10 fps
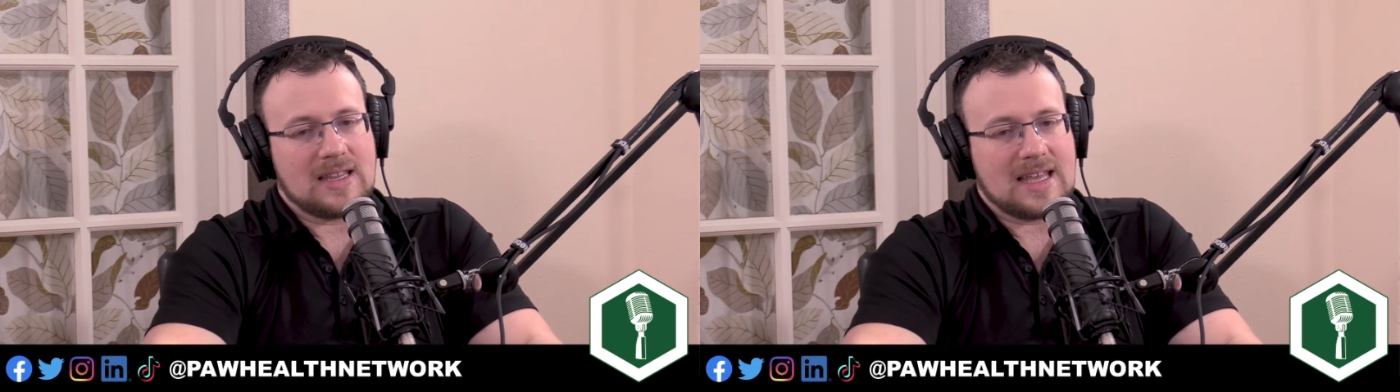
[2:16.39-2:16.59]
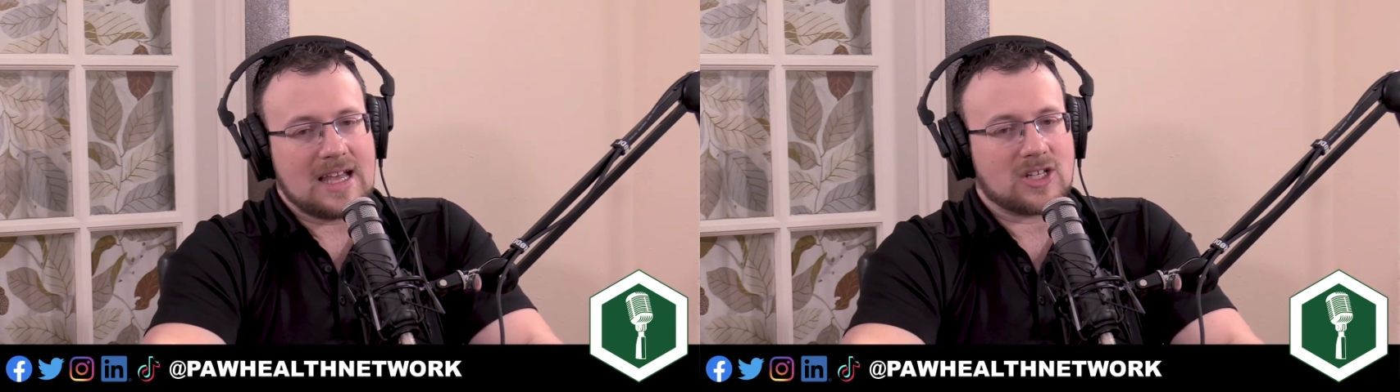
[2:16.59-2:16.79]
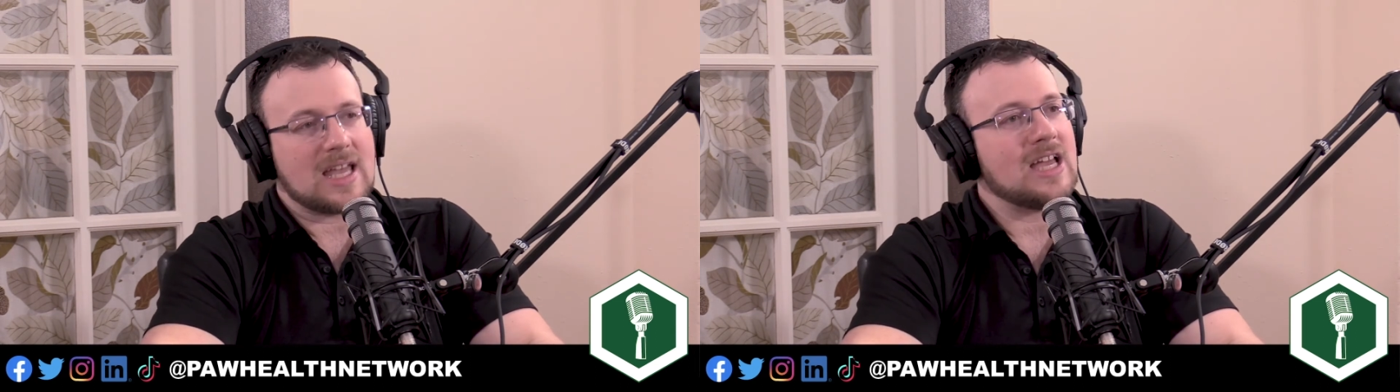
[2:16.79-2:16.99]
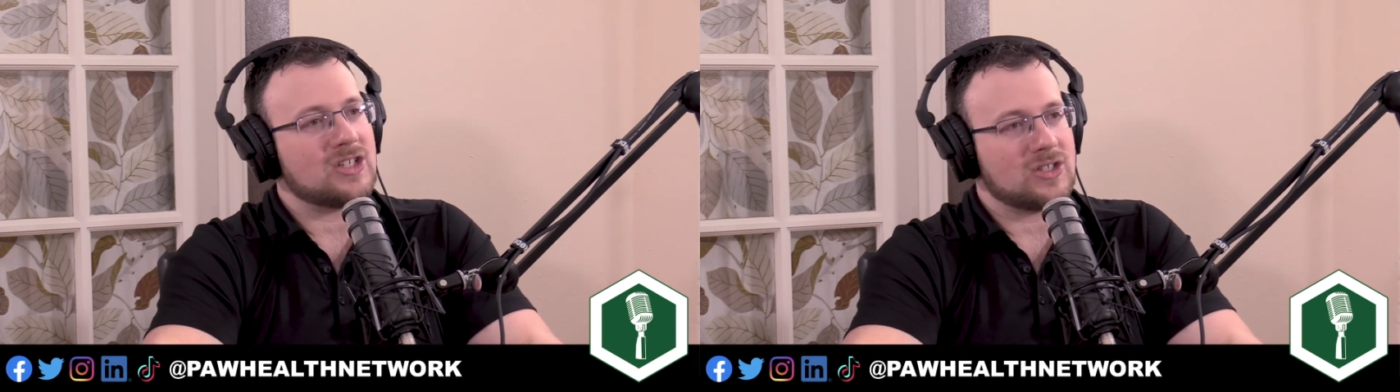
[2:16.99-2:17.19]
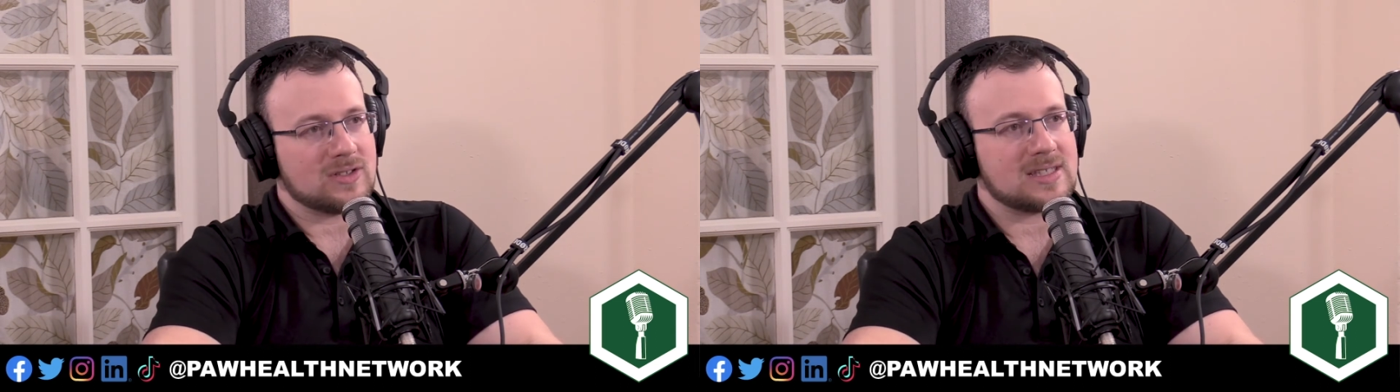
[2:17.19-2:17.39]
the
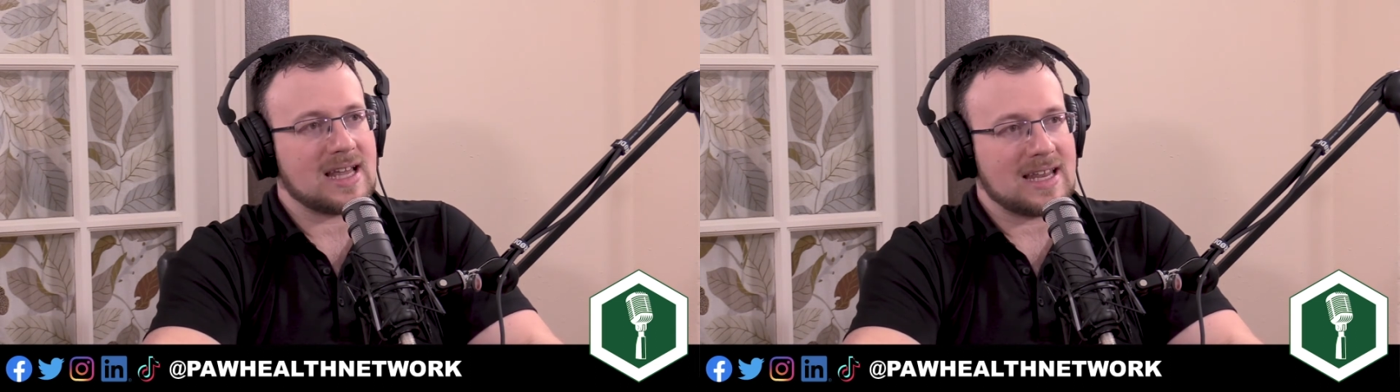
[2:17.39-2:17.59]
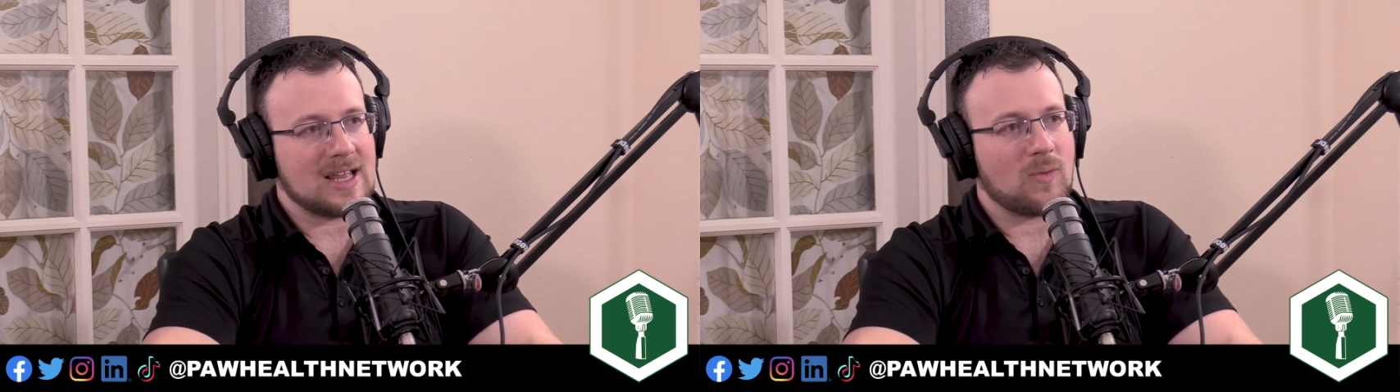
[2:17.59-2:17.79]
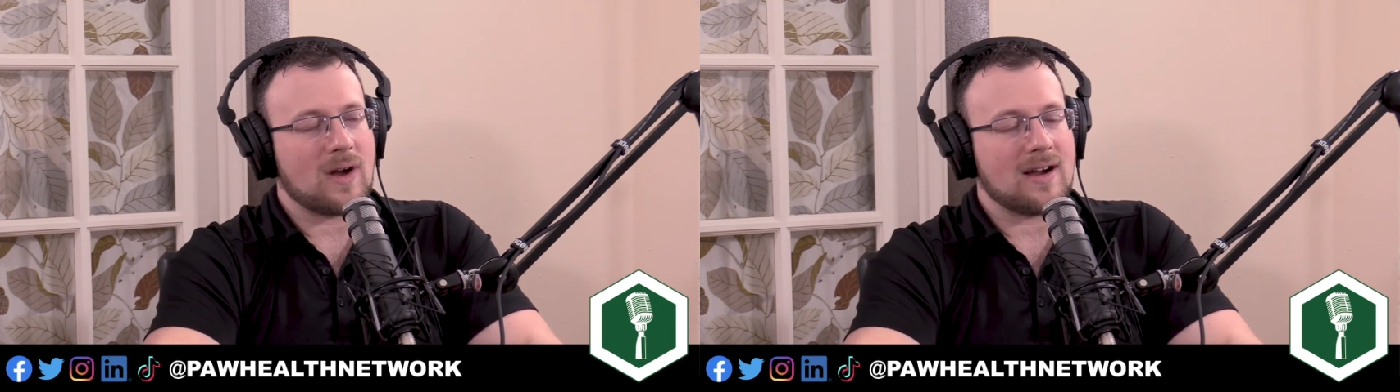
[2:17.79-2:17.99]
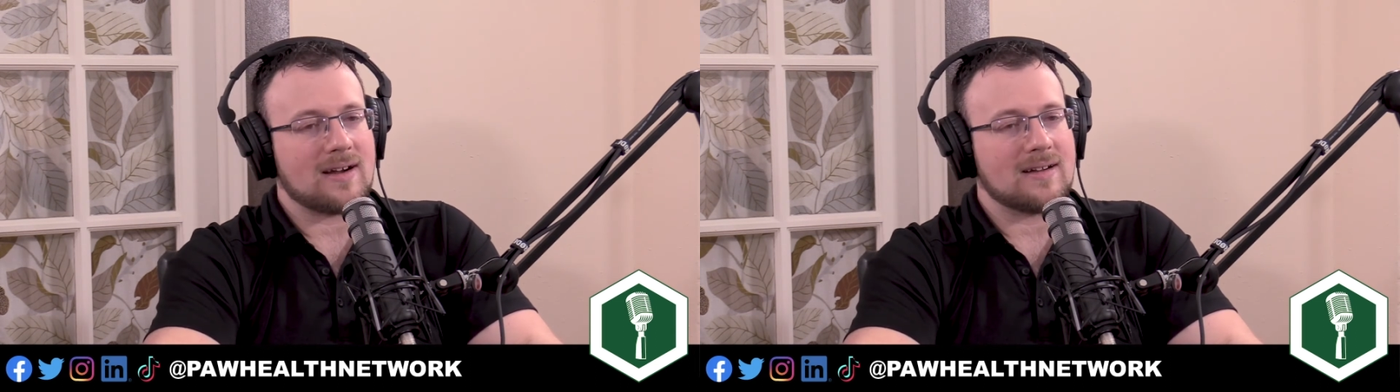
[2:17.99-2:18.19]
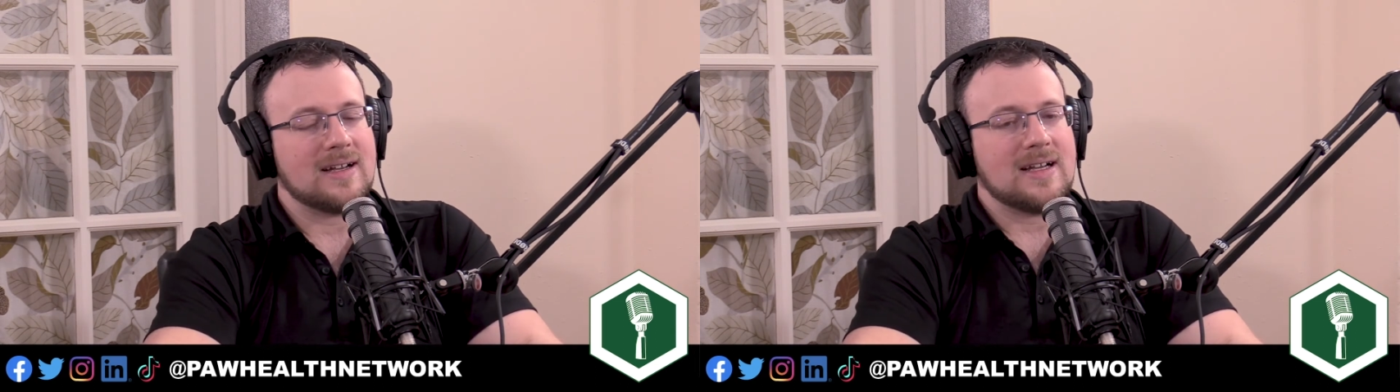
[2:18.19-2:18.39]
educational setting
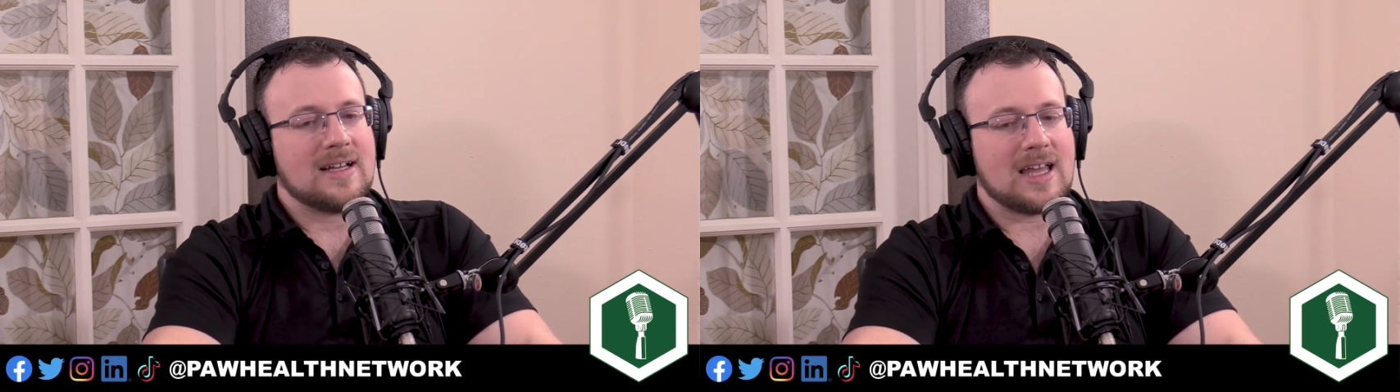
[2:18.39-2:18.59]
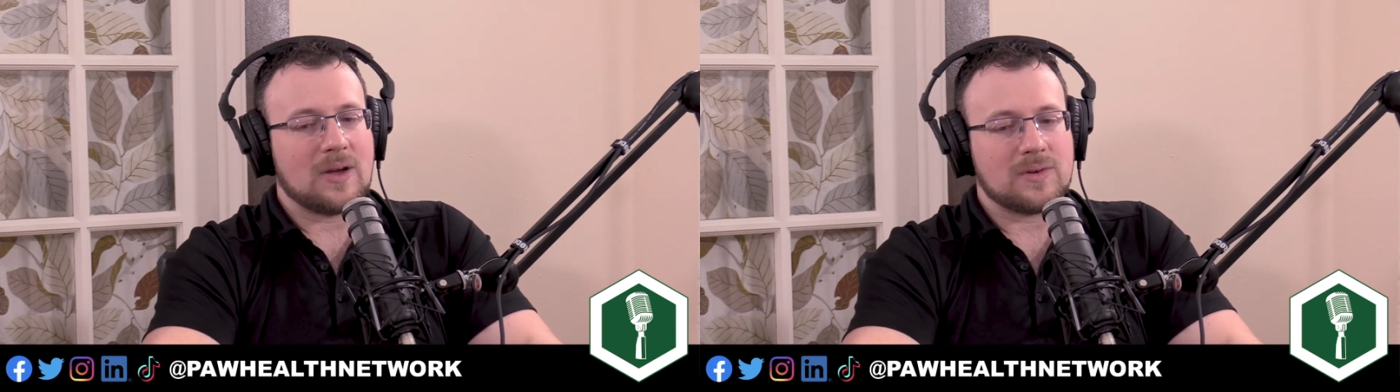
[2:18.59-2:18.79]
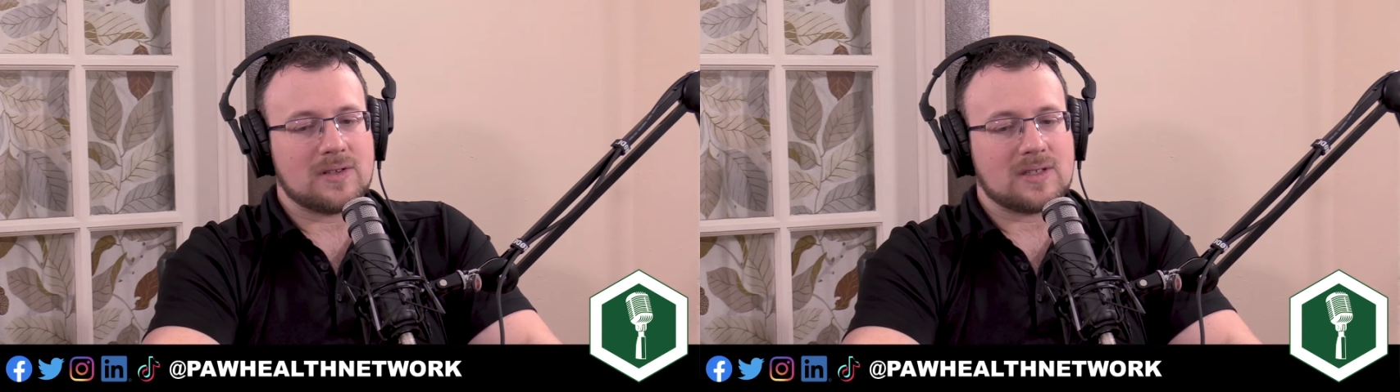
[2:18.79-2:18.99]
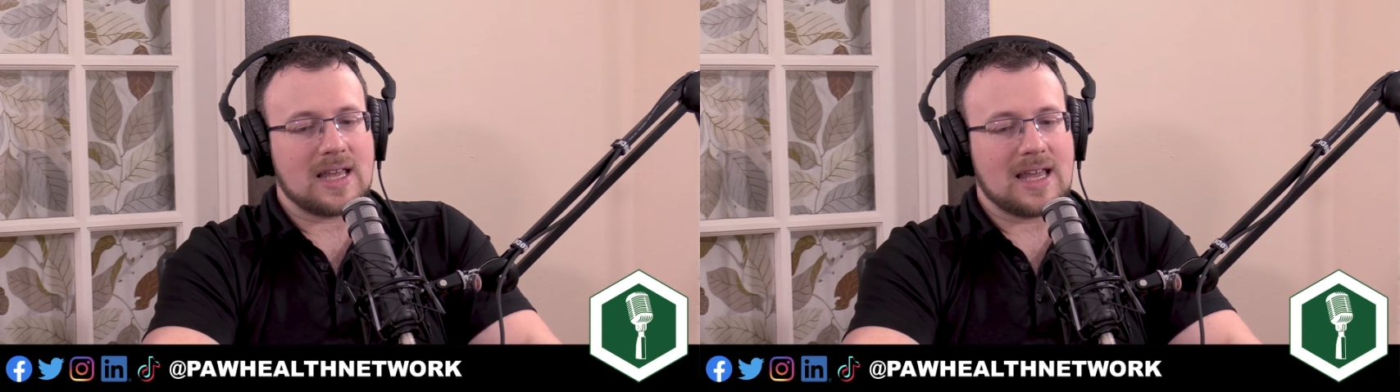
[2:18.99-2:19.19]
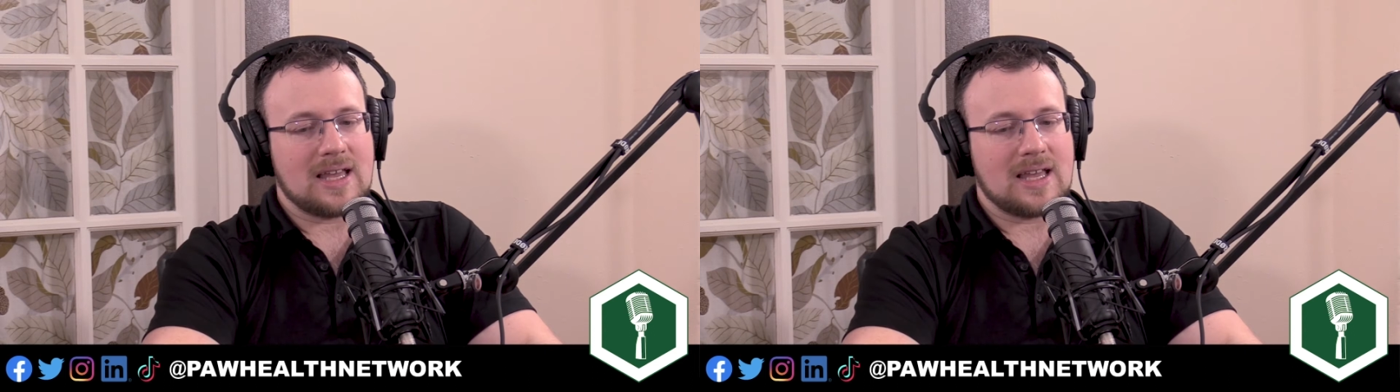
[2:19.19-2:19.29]
where it was